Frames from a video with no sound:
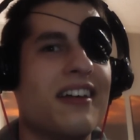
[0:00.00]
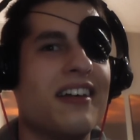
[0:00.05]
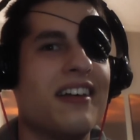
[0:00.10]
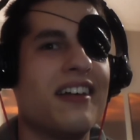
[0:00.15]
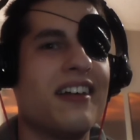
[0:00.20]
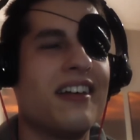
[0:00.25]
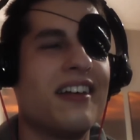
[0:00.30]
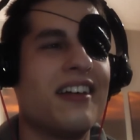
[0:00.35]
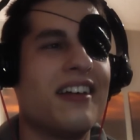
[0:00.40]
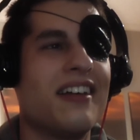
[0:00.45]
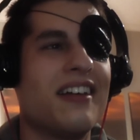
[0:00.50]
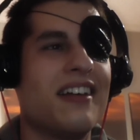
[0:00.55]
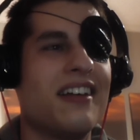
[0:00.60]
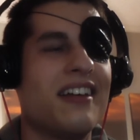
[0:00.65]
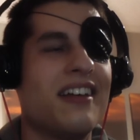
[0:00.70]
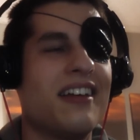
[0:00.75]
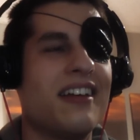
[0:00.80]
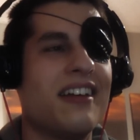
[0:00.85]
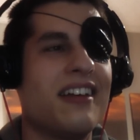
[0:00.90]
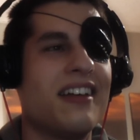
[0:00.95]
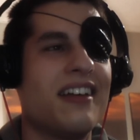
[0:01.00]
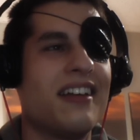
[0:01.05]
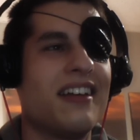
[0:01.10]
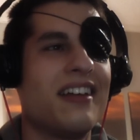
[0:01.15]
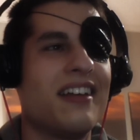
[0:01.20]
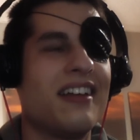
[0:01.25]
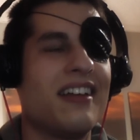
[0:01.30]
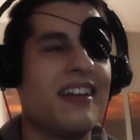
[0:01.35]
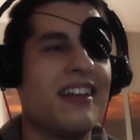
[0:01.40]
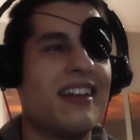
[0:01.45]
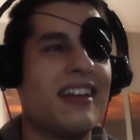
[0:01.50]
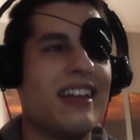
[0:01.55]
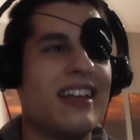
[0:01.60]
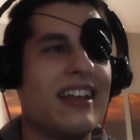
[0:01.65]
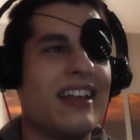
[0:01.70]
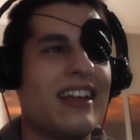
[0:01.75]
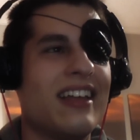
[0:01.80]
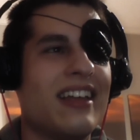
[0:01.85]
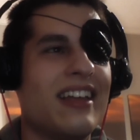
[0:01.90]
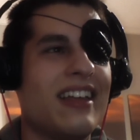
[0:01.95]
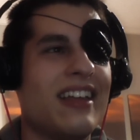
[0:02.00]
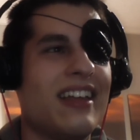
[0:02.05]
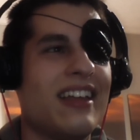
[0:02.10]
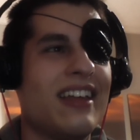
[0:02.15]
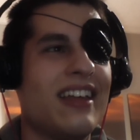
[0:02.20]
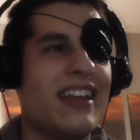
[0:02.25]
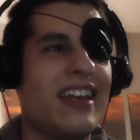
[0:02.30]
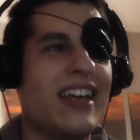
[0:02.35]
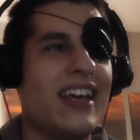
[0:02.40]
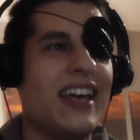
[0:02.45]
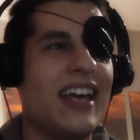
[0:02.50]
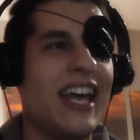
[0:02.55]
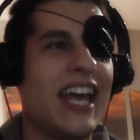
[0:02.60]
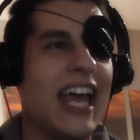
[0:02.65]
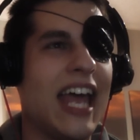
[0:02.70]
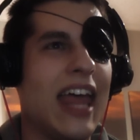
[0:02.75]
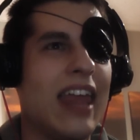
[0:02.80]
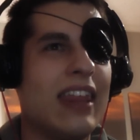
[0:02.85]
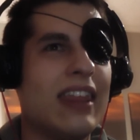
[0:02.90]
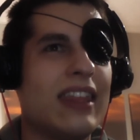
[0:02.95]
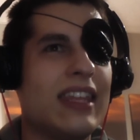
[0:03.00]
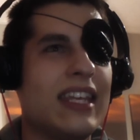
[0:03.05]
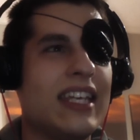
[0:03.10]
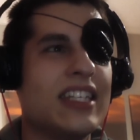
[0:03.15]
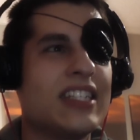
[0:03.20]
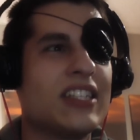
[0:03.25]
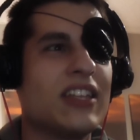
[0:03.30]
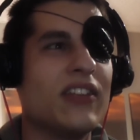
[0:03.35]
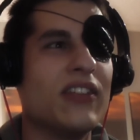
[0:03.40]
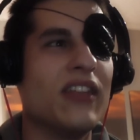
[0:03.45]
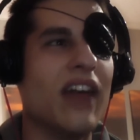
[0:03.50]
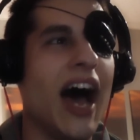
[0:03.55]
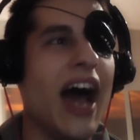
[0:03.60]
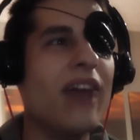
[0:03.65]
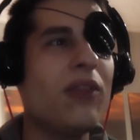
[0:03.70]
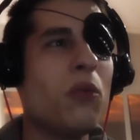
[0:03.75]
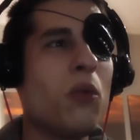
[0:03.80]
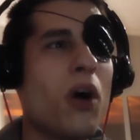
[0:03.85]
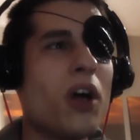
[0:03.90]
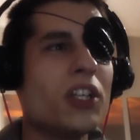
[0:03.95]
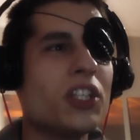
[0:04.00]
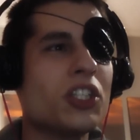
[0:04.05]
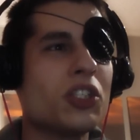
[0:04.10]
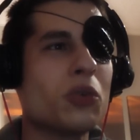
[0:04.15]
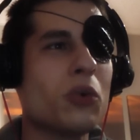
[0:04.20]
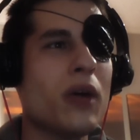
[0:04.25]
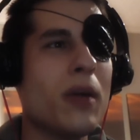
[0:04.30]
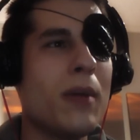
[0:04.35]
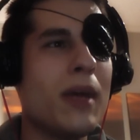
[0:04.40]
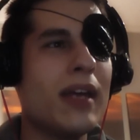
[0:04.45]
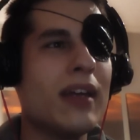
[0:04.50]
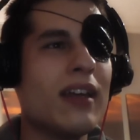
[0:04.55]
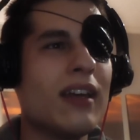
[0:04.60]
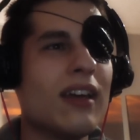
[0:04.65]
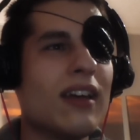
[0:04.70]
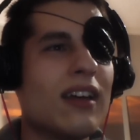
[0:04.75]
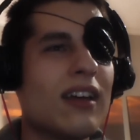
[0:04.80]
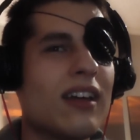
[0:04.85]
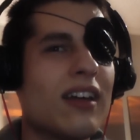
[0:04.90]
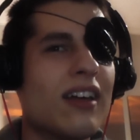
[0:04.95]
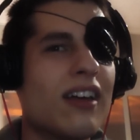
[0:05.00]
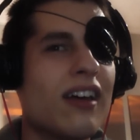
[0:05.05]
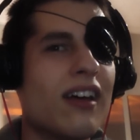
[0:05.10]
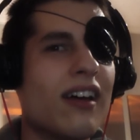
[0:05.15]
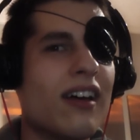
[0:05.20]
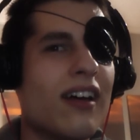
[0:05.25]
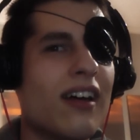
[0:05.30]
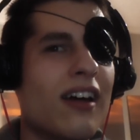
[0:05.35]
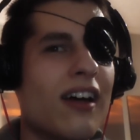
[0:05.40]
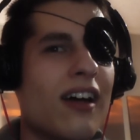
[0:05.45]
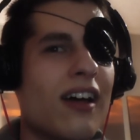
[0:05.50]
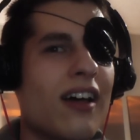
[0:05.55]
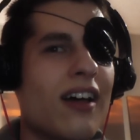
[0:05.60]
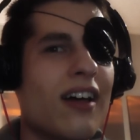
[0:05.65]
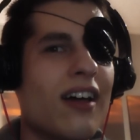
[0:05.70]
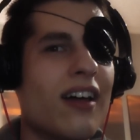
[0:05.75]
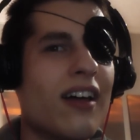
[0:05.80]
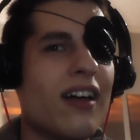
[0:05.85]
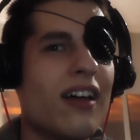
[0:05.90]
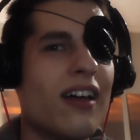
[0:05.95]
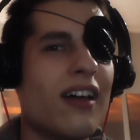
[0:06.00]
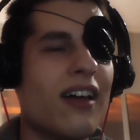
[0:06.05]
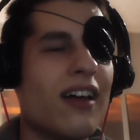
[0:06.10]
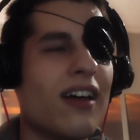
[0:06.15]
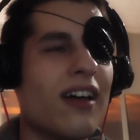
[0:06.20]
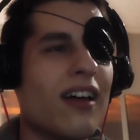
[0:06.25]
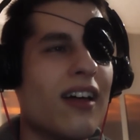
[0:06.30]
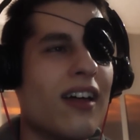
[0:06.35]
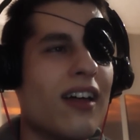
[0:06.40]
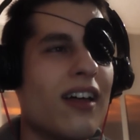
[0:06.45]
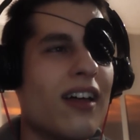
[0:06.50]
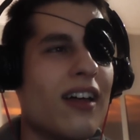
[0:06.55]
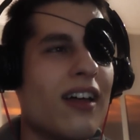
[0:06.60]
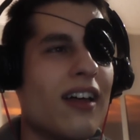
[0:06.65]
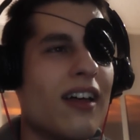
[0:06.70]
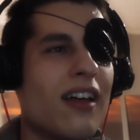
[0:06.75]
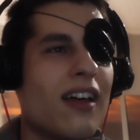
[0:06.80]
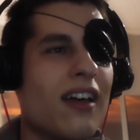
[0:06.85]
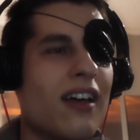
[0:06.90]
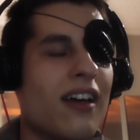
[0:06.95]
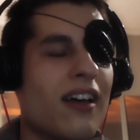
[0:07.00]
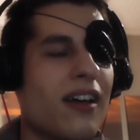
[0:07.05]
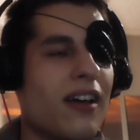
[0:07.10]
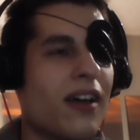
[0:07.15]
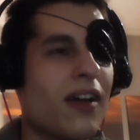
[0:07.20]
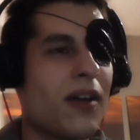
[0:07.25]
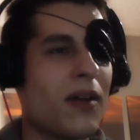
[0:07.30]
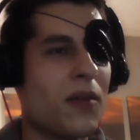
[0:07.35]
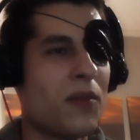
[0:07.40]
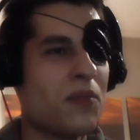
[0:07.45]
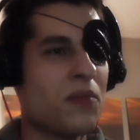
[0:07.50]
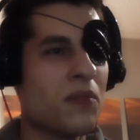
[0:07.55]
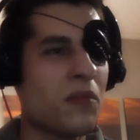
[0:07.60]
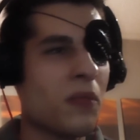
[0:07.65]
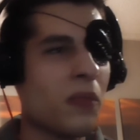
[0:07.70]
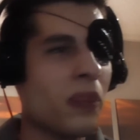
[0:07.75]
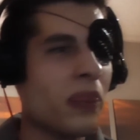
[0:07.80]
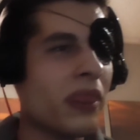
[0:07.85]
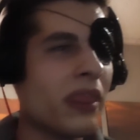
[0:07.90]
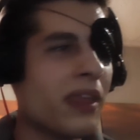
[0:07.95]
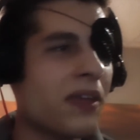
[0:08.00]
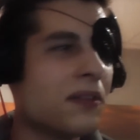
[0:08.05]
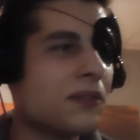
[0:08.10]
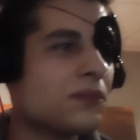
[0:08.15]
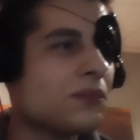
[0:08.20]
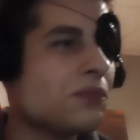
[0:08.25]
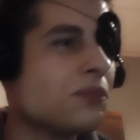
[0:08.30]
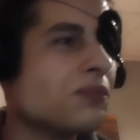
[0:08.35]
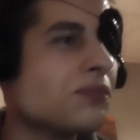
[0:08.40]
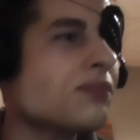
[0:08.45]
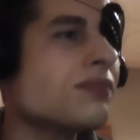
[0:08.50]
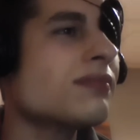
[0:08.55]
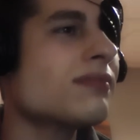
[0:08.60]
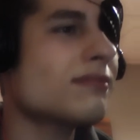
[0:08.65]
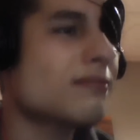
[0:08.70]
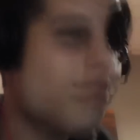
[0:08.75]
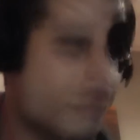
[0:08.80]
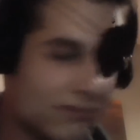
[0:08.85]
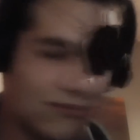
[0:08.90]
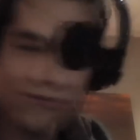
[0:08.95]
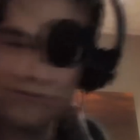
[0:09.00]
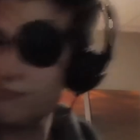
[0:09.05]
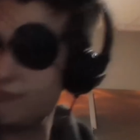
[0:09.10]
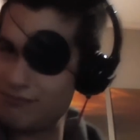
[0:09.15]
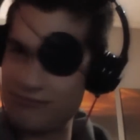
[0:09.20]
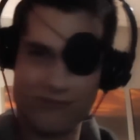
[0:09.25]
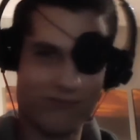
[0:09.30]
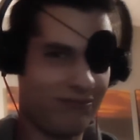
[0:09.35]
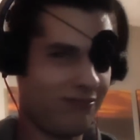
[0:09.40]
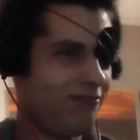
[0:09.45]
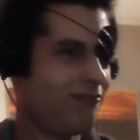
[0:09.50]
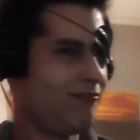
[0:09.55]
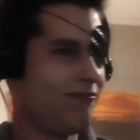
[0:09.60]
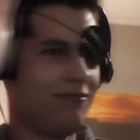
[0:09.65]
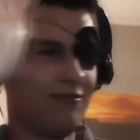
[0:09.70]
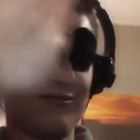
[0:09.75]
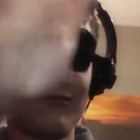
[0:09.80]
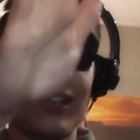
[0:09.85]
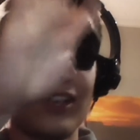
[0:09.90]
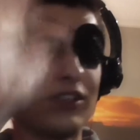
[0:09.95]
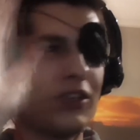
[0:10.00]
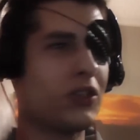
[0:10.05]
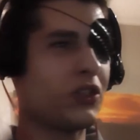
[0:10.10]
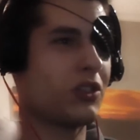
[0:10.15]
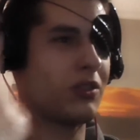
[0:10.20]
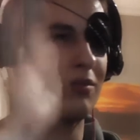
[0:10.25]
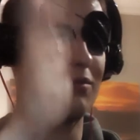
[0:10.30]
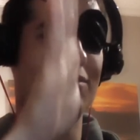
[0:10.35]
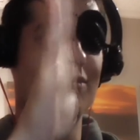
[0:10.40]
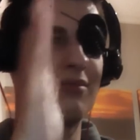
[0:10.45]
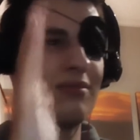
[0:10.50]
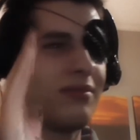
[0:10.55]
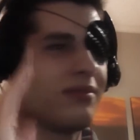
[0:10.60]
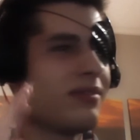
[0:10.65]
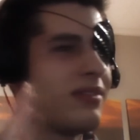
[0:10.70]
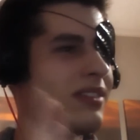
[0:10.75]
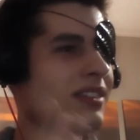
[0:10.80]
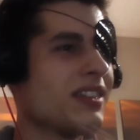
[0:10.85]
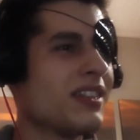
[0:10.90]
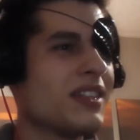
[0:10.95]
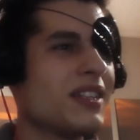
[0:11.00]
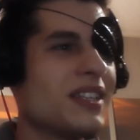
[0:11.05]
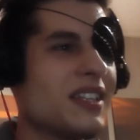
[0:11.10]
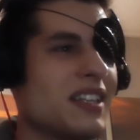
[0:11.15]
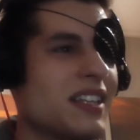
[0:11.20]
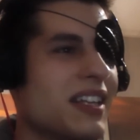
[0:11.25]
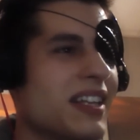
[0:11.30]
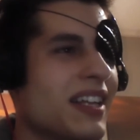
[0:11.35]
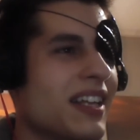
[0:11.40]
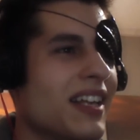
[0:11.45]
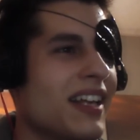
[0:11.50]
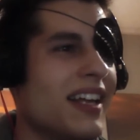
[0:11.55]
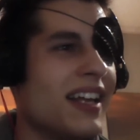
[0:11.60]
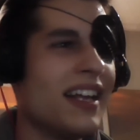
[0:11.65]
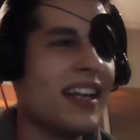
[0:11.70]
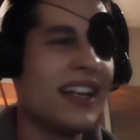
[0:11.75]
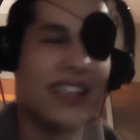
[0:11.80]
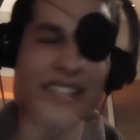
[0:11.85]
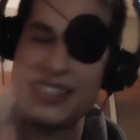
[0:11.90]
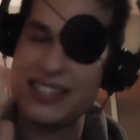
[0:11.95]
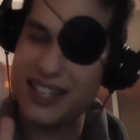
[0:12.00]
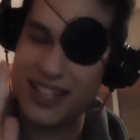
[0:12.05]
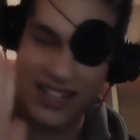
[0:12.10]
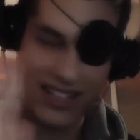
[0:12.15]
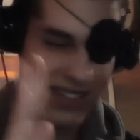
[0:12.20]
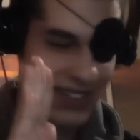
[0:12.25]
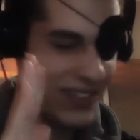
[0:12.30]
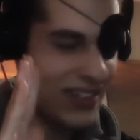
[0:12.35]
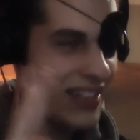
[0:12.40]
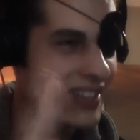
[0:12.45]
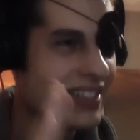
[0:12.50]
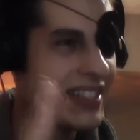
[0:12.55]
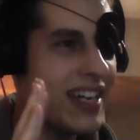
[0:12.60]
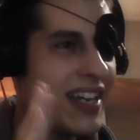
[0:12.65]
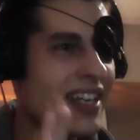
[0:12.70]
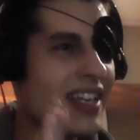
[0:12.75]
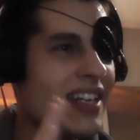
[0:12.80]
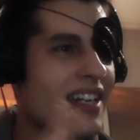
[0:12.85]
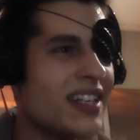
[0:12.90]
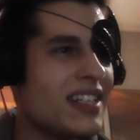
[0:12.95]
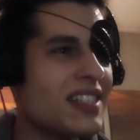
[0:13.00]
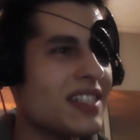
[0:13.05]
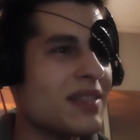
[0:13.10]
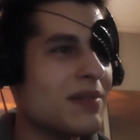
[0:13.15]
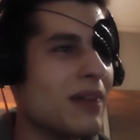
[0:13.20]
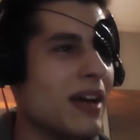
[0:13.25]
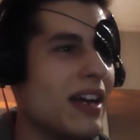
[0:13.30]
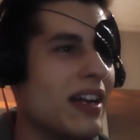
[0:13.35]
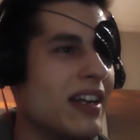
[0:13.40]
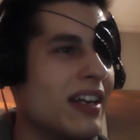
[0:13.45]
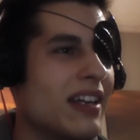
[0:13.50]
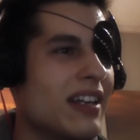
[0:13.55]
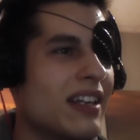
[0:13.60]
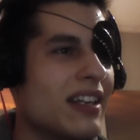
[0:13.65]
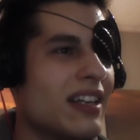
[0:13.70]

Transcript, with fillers: There it is! There it is! There it is, is the Night Watch screaming? Oh, just calm down. We'll go check it out. No! Now just... It's going to kill you! Uh, we'll take it ready. easy, man.